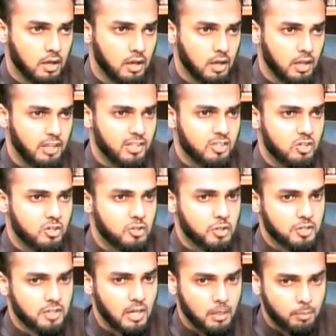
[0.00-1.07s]
this is just
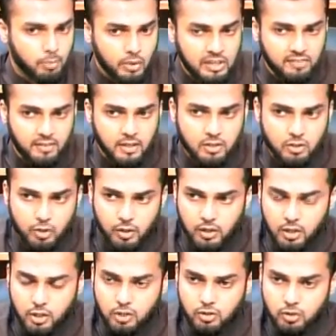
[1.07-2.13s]
a brief
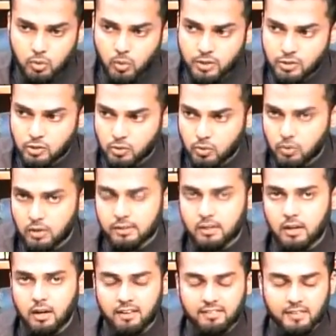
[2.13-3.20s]
introduction to what Surat
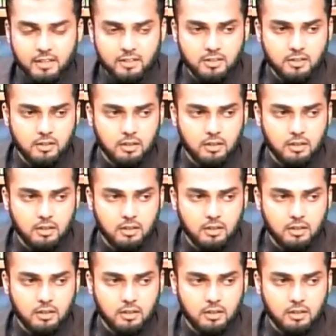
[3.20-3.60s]
Qaf is,